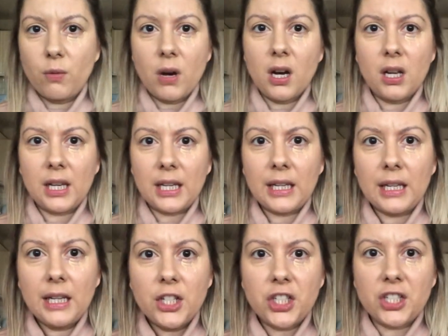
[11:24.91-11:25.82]
early
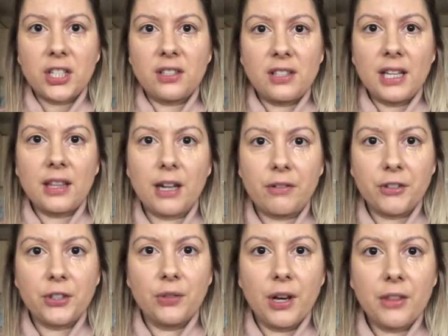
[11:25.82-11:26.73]
just to sit there and
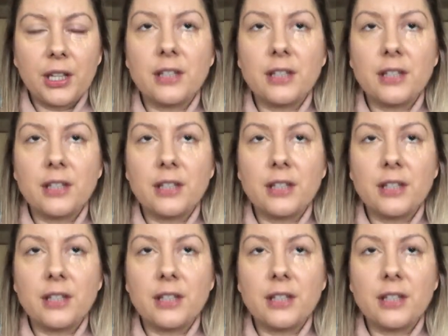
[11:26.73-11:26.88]
do nothing,